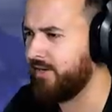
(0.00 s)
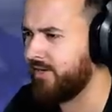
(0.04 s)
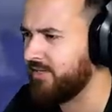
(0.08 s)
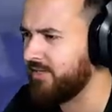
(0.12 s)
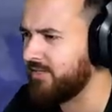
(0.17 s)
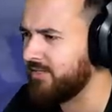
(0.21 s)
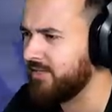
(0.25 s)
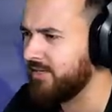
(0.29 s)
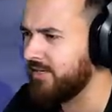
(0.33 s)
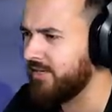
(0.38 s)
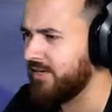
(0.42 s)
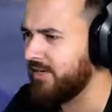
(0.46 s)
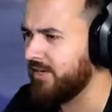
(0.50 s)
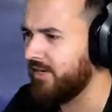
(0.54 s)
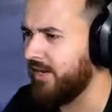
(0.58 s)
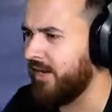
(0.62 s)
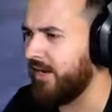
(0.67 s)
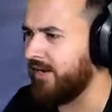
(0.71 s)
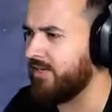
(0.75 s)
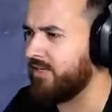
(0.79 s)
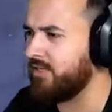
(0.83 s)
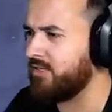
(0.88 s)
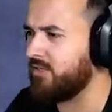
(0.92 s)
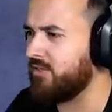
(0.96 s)
it is,
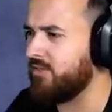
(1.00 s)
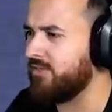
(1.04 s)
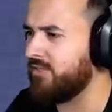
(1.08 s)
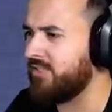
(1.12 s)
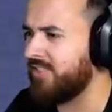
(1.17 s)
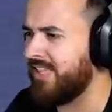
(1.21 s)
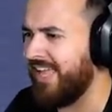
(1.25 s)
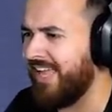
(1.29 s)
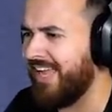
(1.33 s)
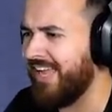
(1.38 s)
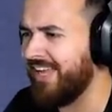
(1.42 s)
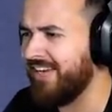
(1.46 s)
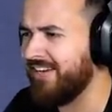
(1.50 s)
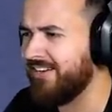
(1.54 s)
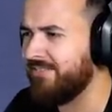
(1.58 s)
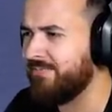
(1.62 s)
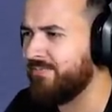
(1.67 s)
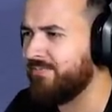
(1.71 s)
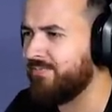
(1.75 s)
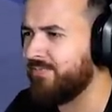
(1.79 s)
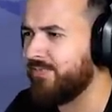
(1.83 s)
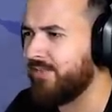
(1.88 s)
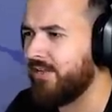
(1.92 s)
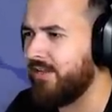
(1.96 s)
and just use that,
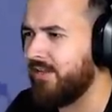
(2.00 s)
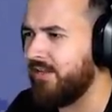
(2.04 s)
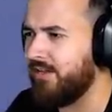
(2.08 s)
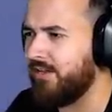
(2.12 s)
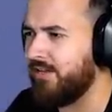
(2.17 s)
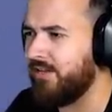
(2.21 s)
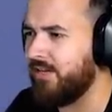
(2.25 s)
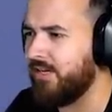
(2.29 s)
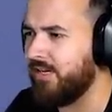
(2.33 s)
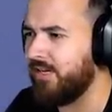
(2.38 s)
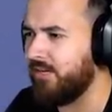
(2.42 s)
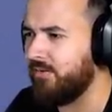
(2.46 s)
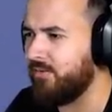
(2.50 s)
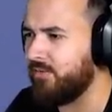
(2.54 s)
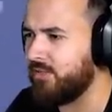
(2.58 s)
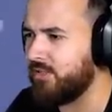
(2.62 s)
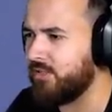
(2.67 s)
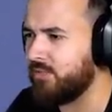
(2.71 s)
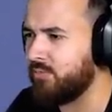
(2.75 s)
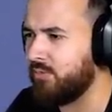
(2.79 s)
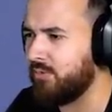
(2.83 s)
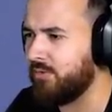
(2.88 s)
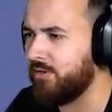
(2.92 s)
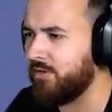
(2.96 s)
uh, which
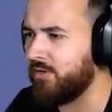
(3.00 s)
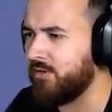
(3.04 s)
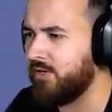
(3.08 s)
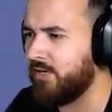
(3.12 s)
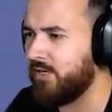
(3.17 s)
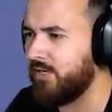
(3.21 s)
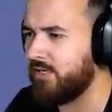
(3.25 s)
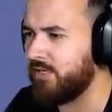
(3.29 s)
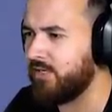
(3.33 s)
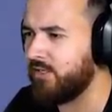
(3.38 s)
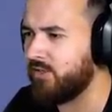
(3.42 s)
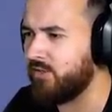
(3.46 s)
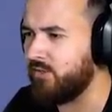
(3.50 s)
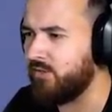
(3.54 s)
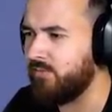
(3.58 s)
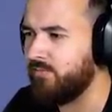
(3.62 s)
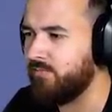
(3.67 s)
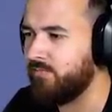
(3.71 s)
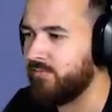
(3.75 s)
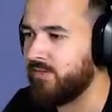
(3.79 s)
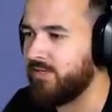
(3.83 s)
is probably a good idea too.